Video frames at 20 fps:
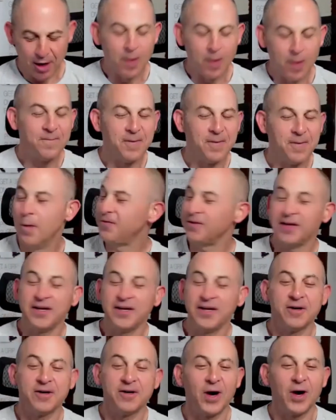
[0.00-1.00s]
hopefully your
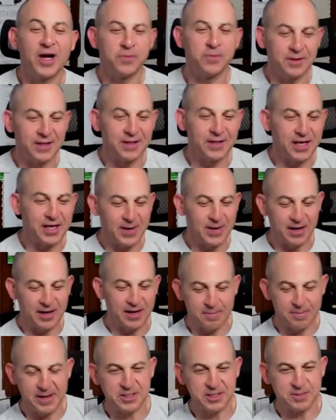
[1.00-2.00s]
wife will let you out of the
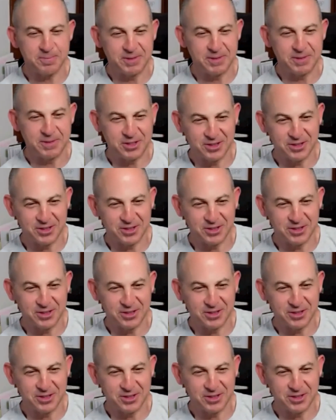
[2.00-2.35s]
basement soon.